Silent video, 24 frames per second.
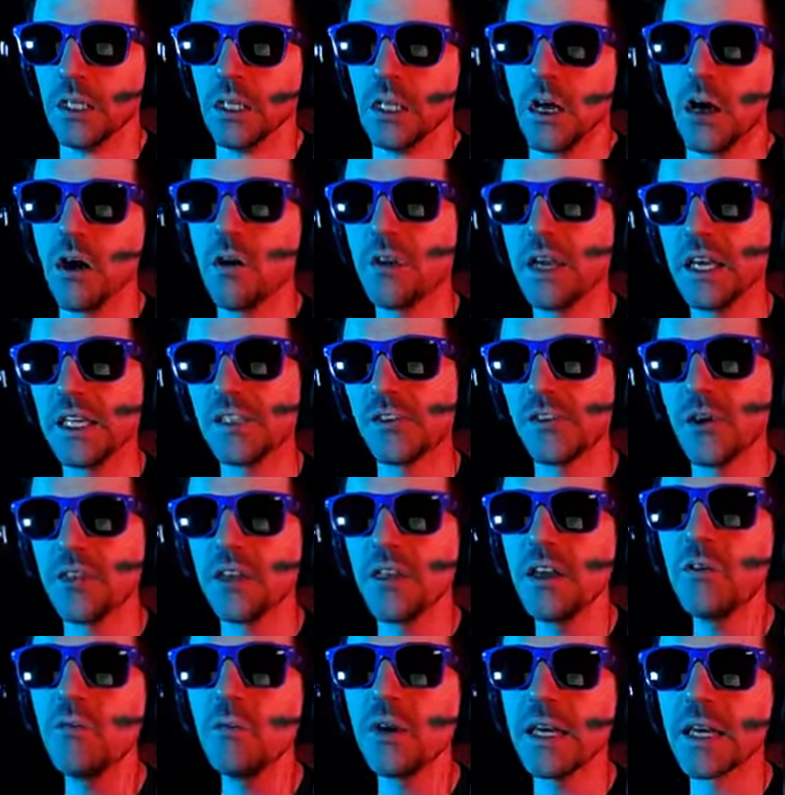Okay, so I
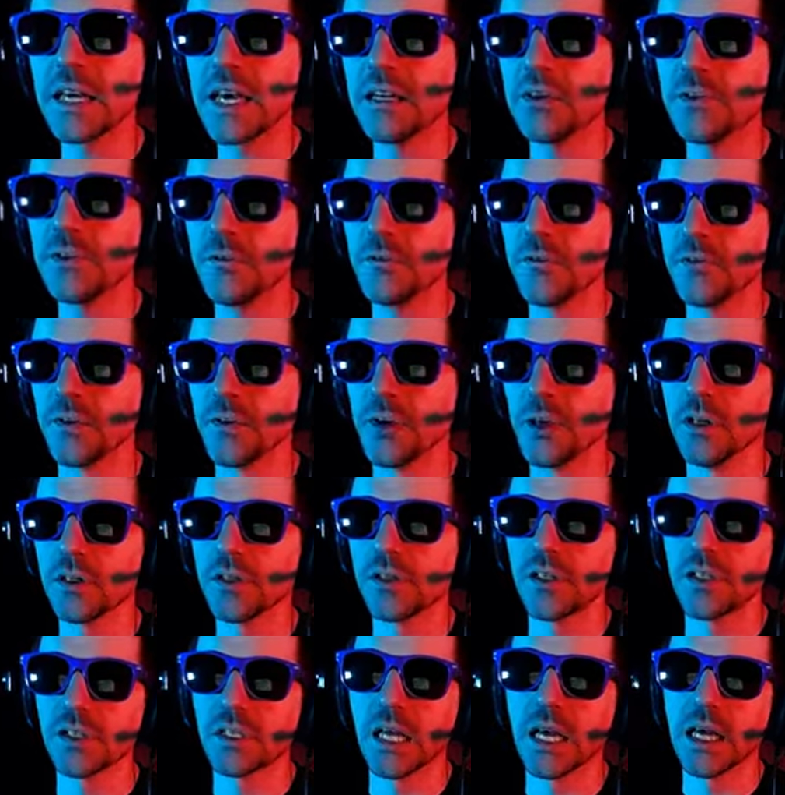think what I gotta do first
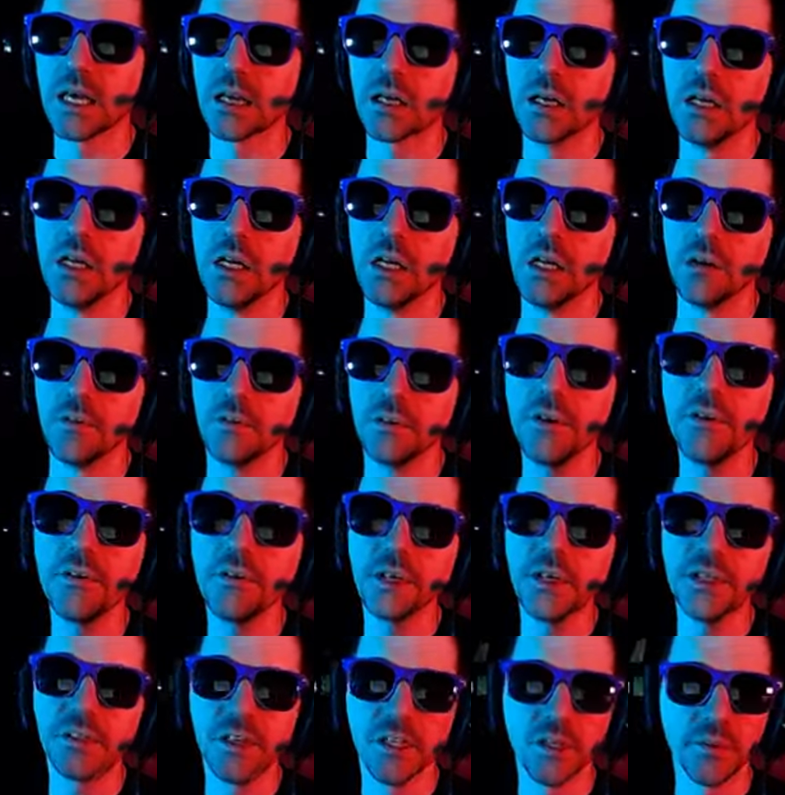is like, there
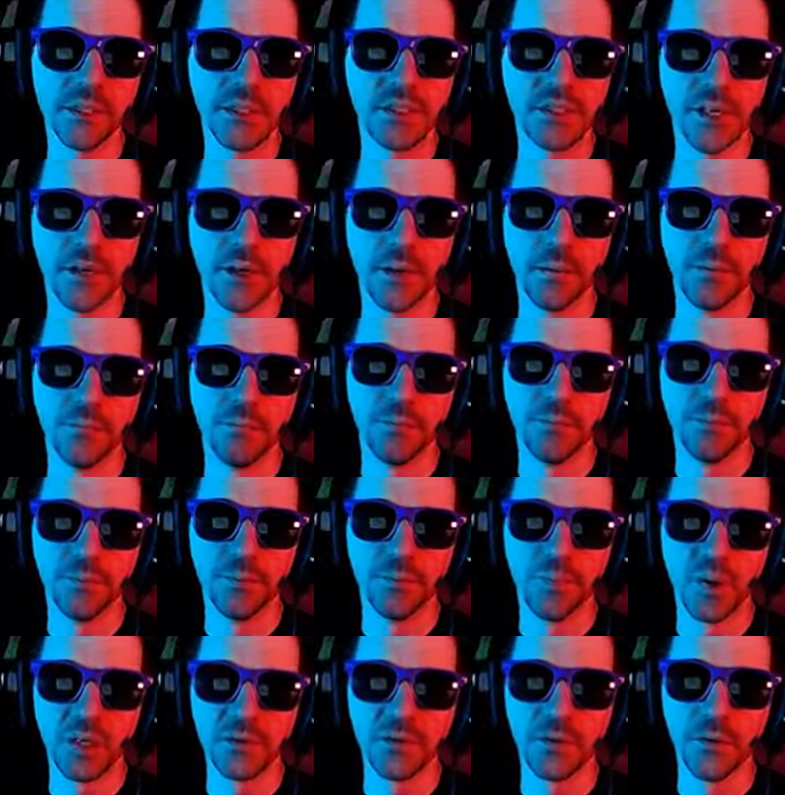is gonna be some
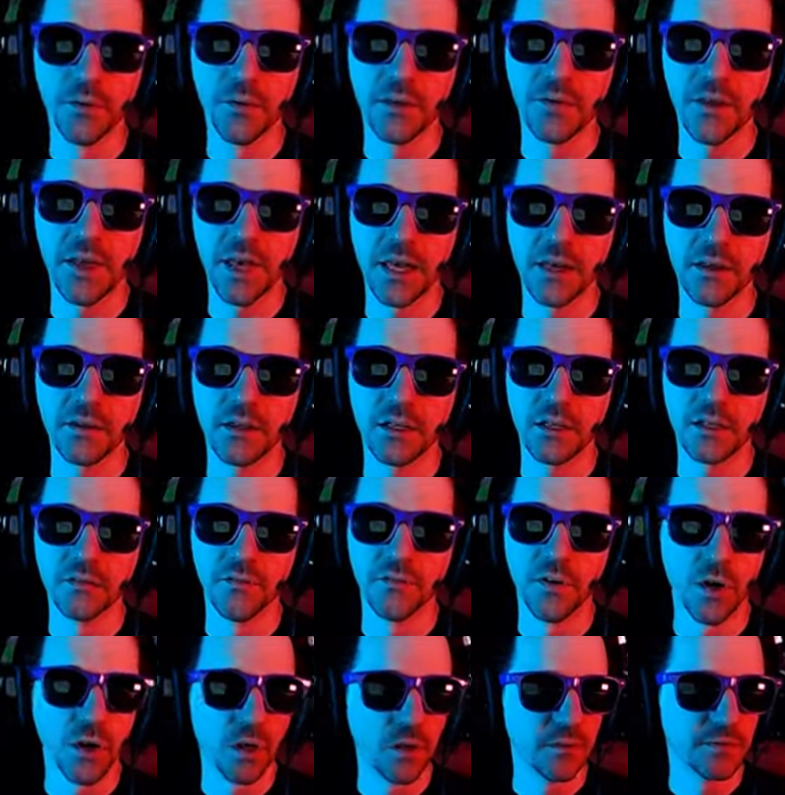puzzle thing that
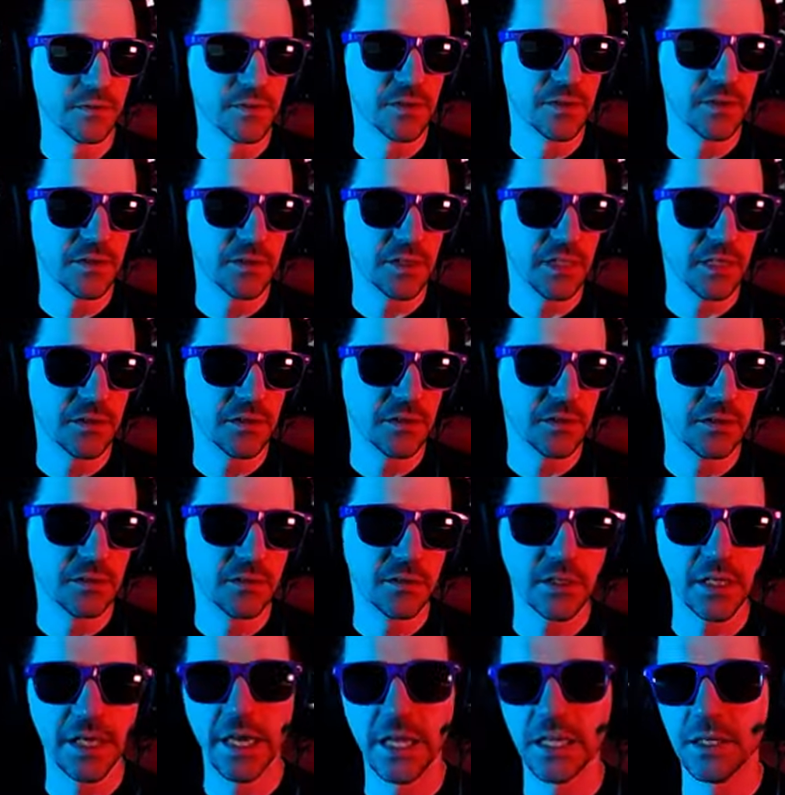involves the seasons
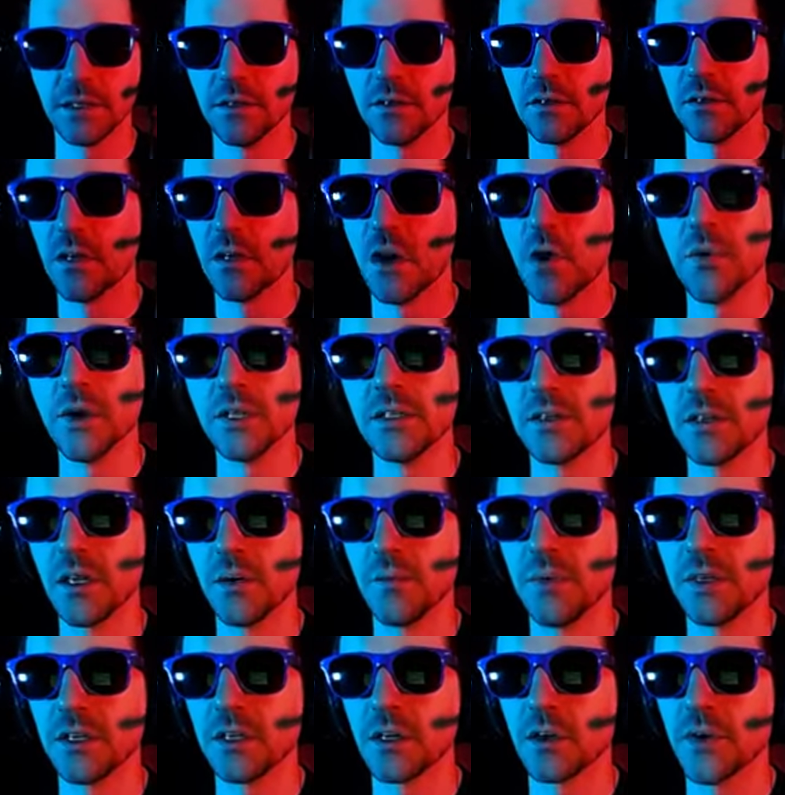and going to them
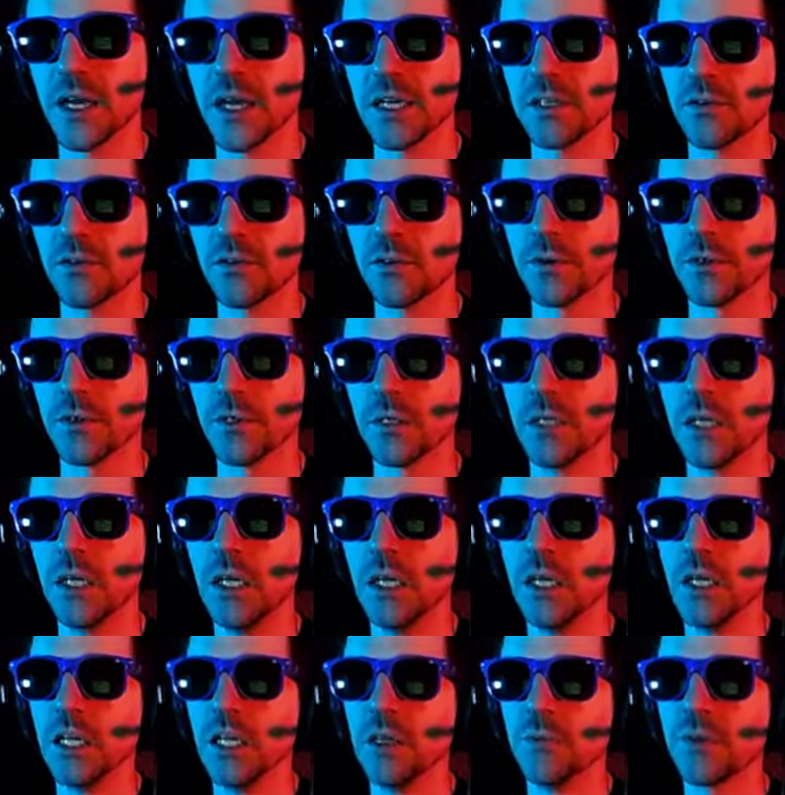in the correct order.
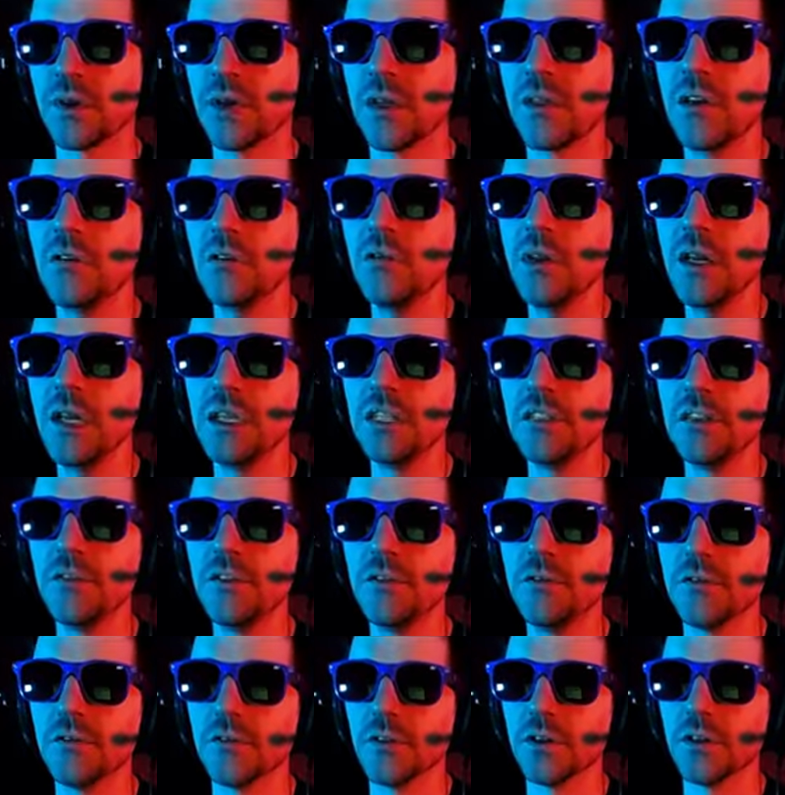But I think what I need to do
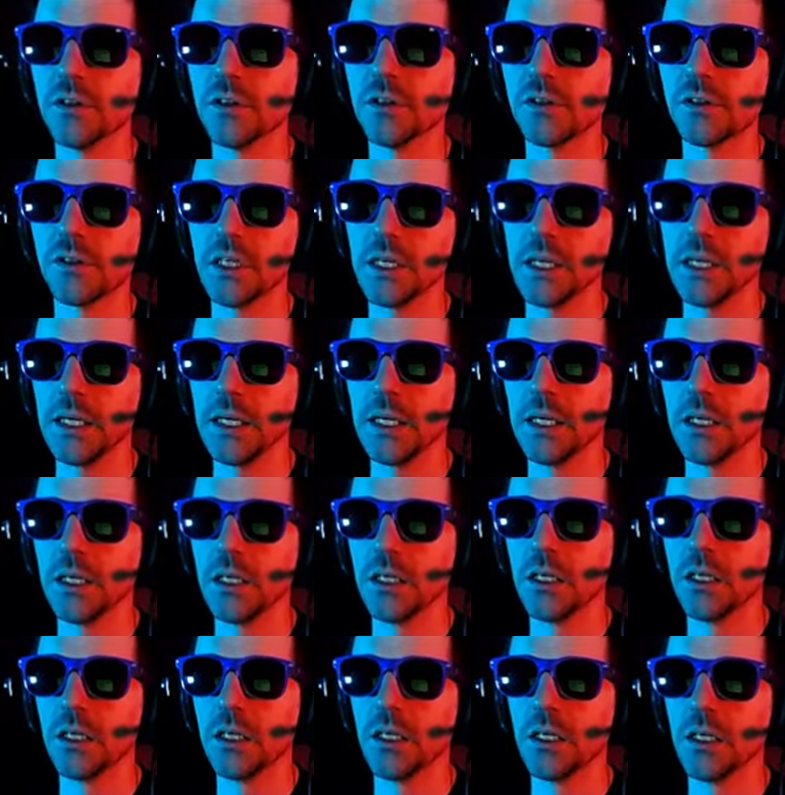first
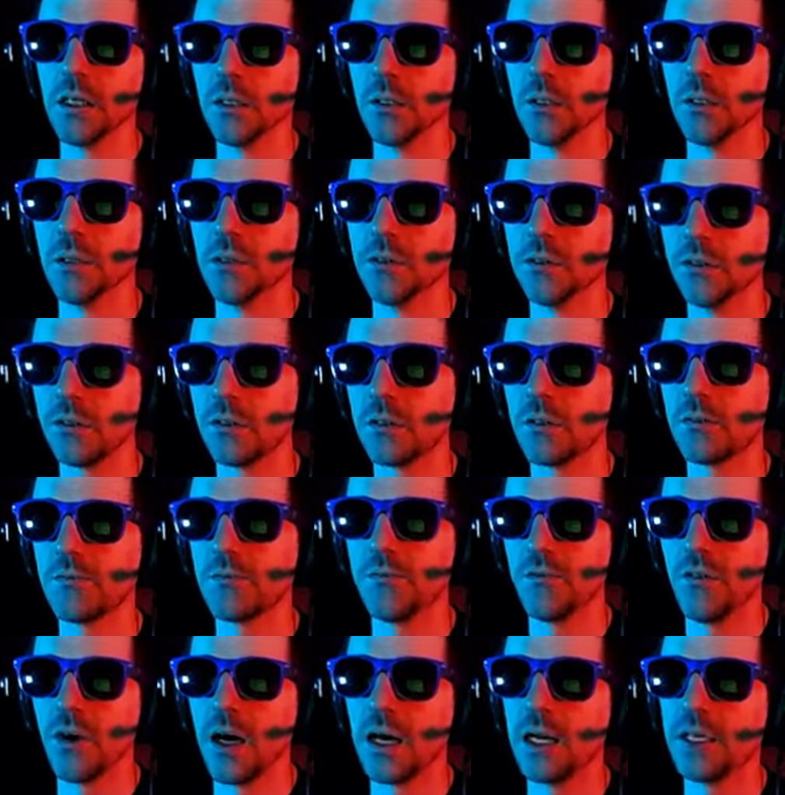is
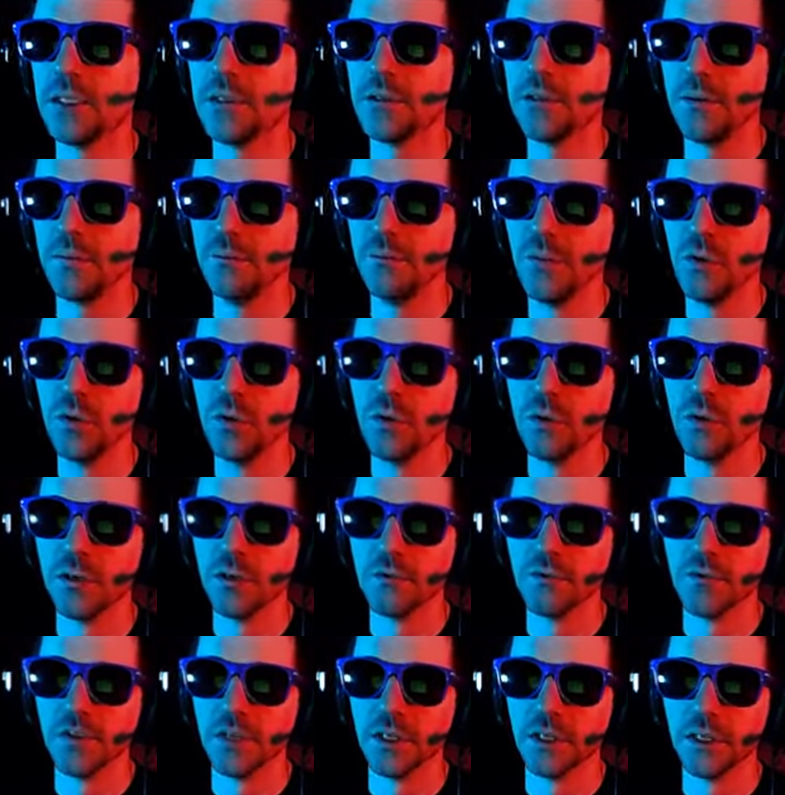find the Moogle
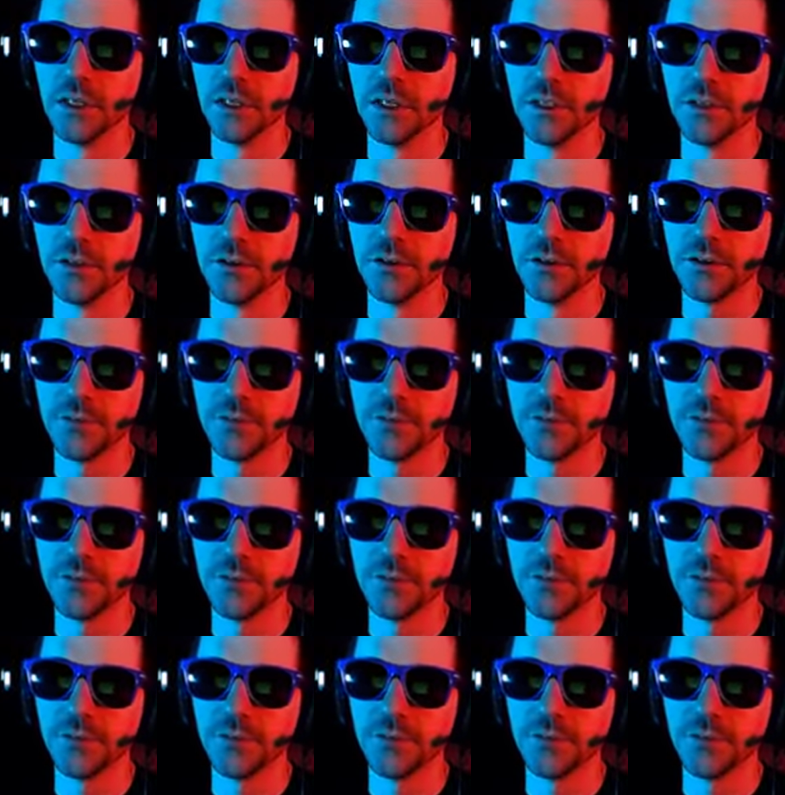village.